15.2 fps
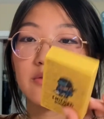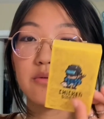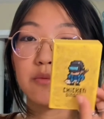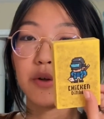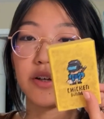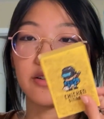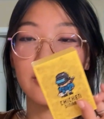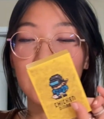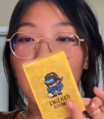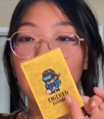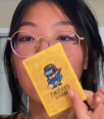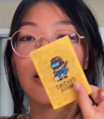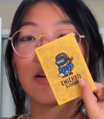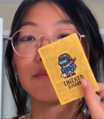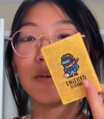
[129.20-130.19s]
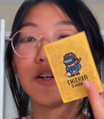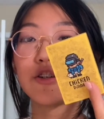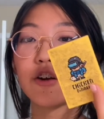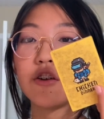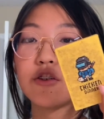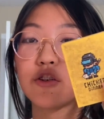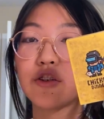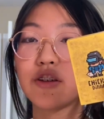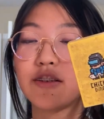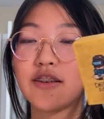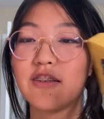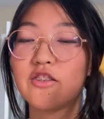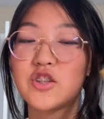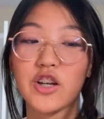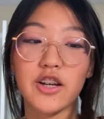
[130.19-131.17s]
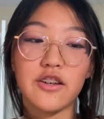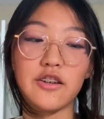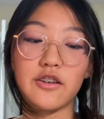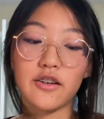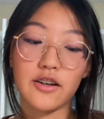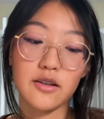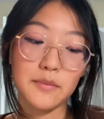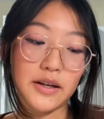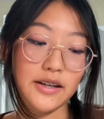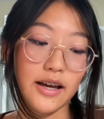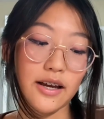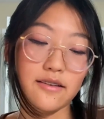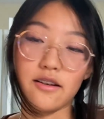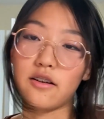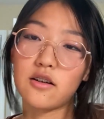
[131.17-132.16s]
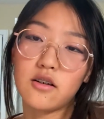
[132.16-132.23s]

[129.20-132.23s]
Wait, yeah, my charger. It says chicken dinner. It's my dad's. I don't